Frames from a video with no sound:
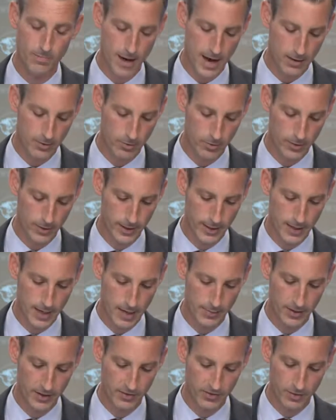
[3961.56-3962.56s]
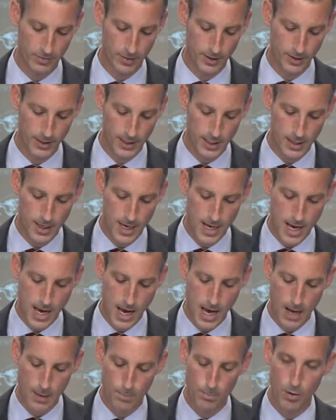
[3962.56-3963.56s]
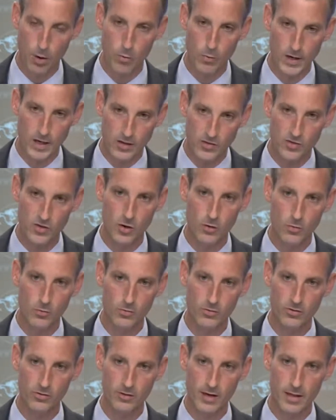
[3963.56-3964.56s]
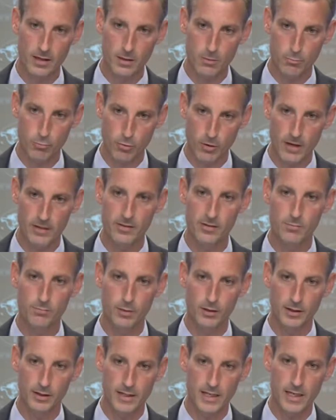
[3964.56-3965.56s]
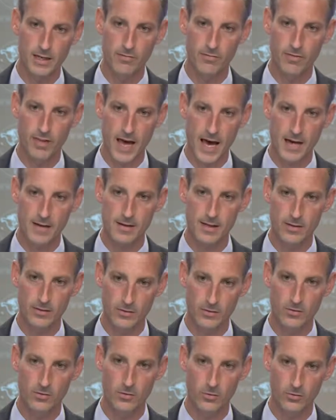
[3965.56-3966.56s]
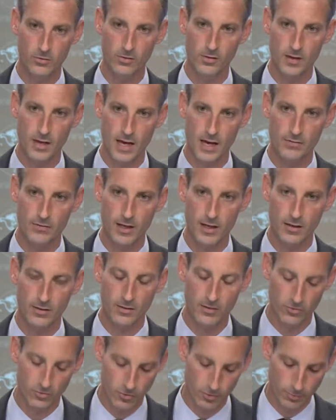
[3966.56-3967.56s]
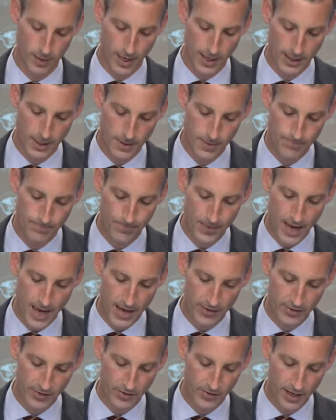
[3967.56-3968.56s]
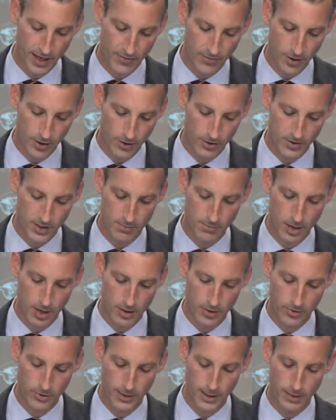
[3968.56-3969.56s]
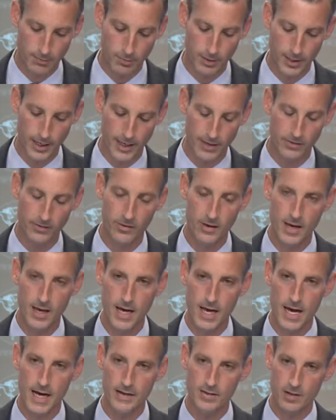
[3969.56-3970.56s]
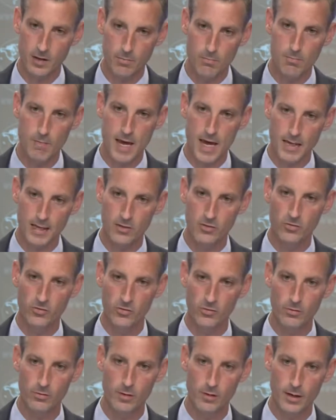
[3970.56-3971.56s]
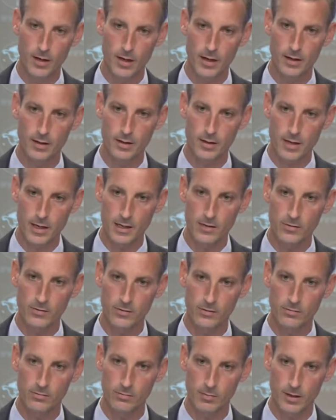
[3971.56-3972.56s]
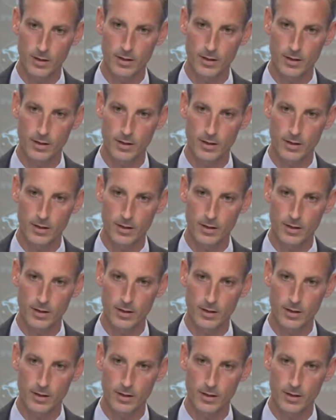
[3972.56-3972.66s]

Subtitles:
macroeconomic stability, but we don't at the present believe that institution, the Afghan Central Bank, has the safeguards and monitoring in place to manage this